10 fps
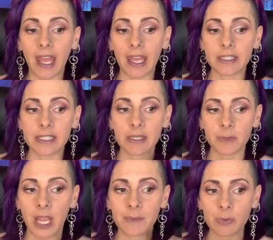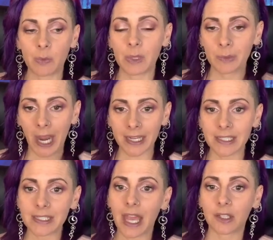And sometimes when we
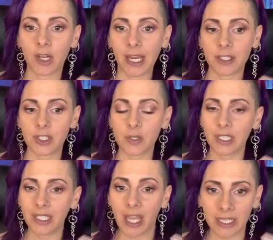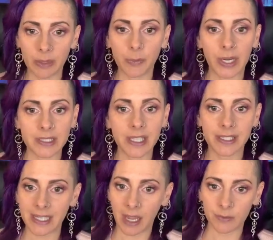practice that gratitude, it kind of brings
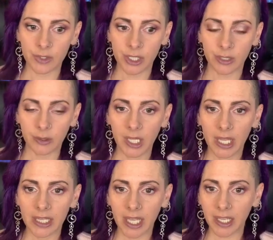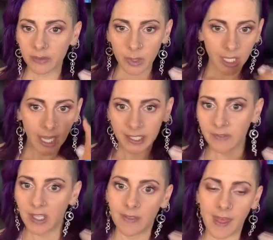us down too. Like if we're kind
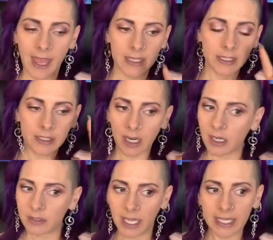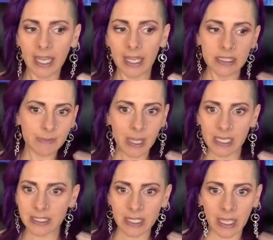of in that, in our like
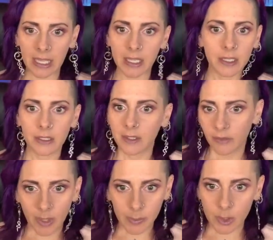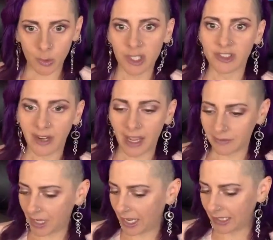headspace, like throwing swords
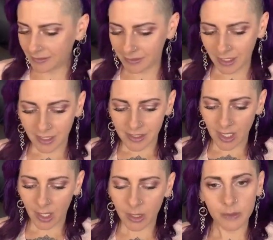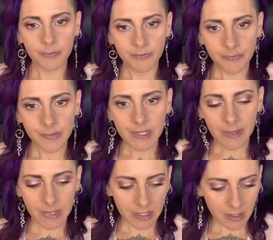around, right? So
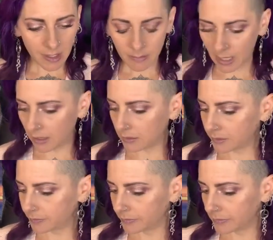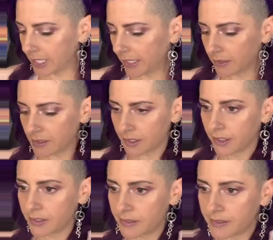something to think about,
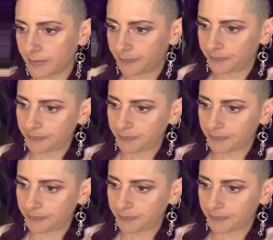cancers.